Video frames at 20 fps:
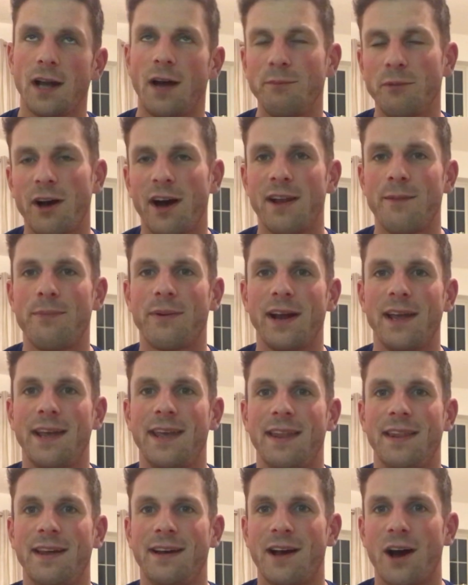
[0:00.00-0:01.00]
I'm kind of
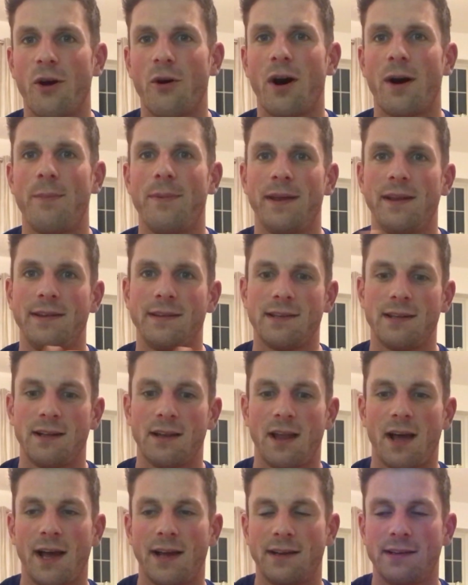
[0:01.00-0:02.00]
breaking the goal up into
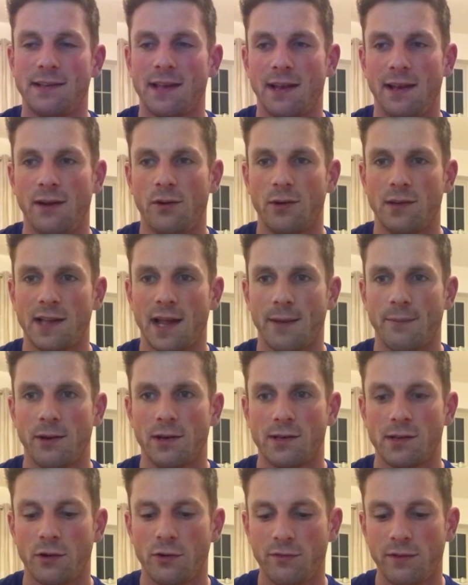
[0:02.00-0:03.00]
like little
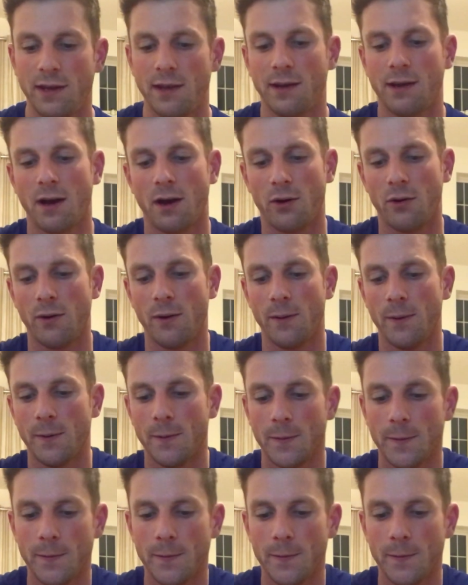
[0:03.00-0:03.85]
segments. So within the goal,